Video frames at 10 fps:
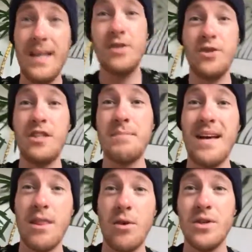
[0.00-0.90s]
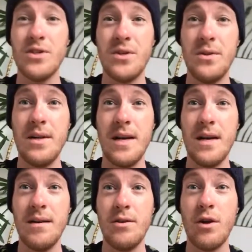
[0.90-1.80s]
introduce my thoughts on
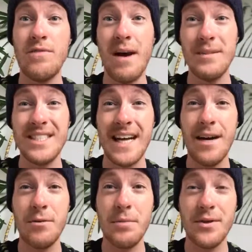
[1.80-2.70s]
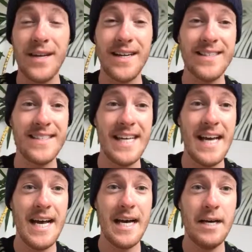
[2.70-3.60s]
Not a Farmer's Child podcast.
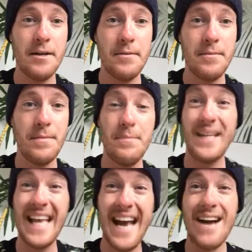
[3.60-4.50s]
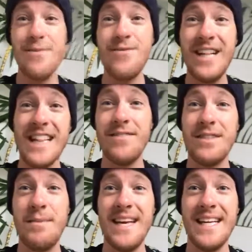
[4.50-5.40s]
I would really love
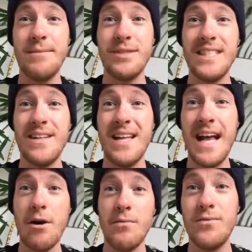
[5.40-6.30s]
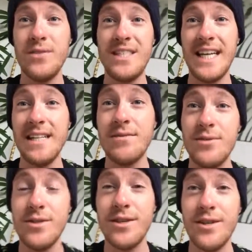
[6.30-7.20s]
to be in Brazil and help change
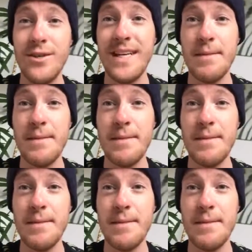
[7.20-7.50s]
food security